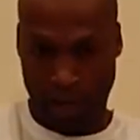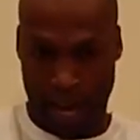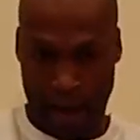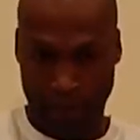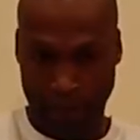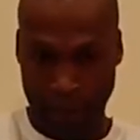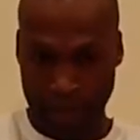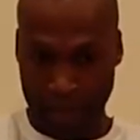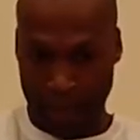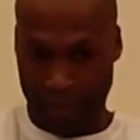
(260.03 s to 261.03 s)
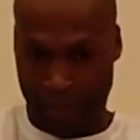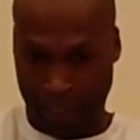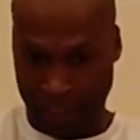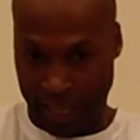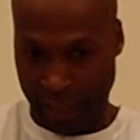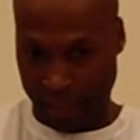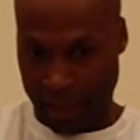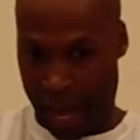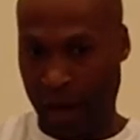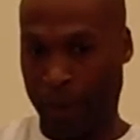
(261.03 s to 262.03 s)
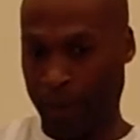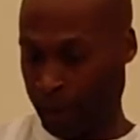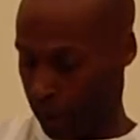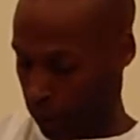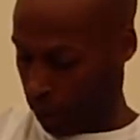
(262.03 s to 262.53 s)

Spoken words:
it out, then take your caliper, get a little